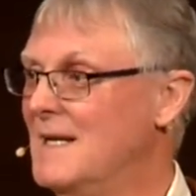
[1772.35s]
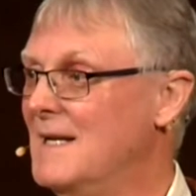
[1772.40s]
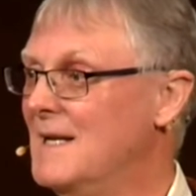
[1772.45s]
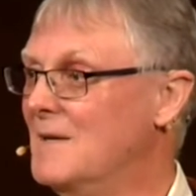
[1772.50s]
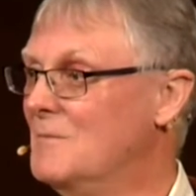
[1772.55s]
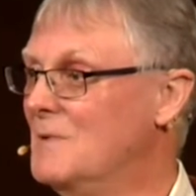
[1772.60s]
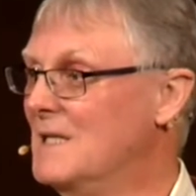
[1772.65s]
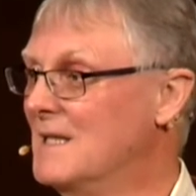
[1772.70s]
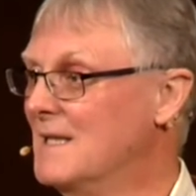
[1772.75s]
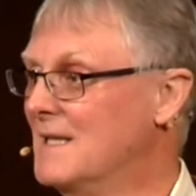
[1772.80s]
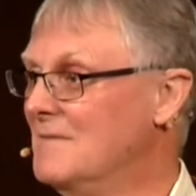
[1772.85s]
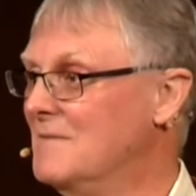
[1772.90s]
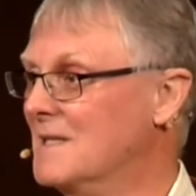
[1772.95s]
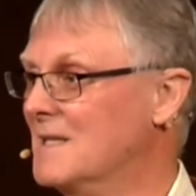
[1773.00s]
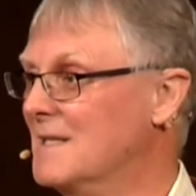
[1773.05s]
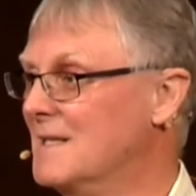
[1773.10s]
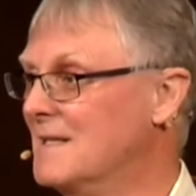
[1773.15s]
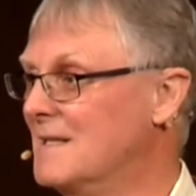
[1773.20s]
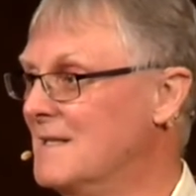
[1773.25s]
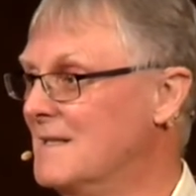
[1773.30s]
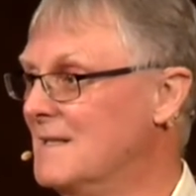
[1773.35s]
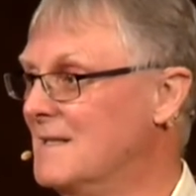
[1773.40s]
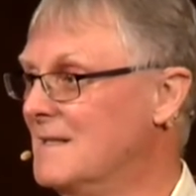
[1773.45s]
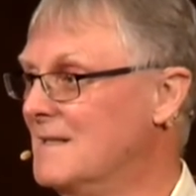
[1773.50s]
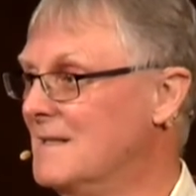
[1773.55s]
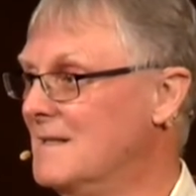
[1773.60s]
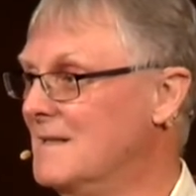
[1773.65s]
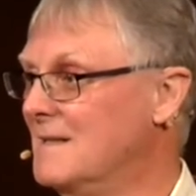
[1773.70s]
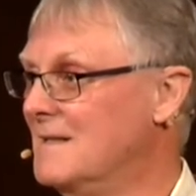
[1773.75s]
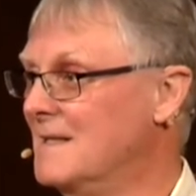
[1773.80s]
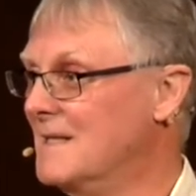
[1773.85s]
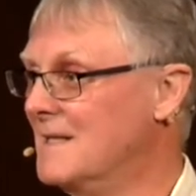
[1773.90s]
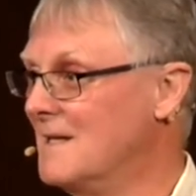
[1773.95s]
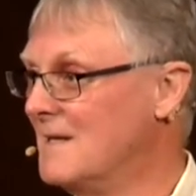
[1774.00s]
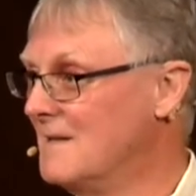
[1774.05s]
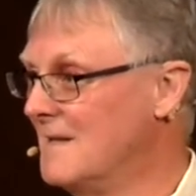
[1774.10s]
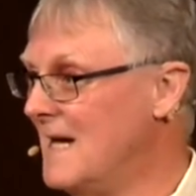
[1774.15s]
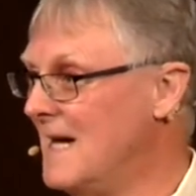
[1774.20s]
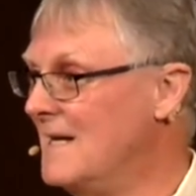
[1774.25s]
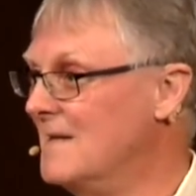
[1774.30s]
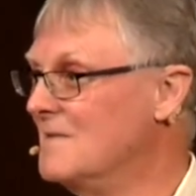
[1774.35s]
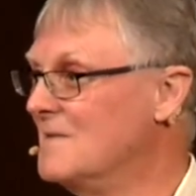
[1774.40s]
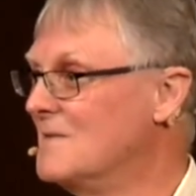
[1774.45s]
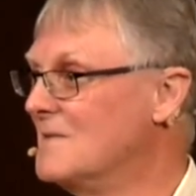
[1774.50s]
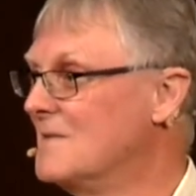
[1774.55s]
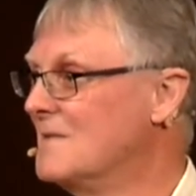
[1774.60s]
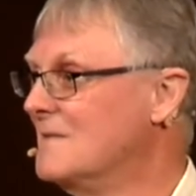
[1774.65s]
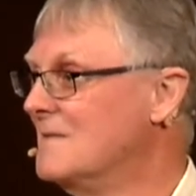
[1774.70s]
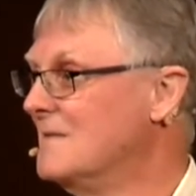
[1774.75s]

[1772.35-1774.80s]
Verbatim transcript: and we live it in our lives.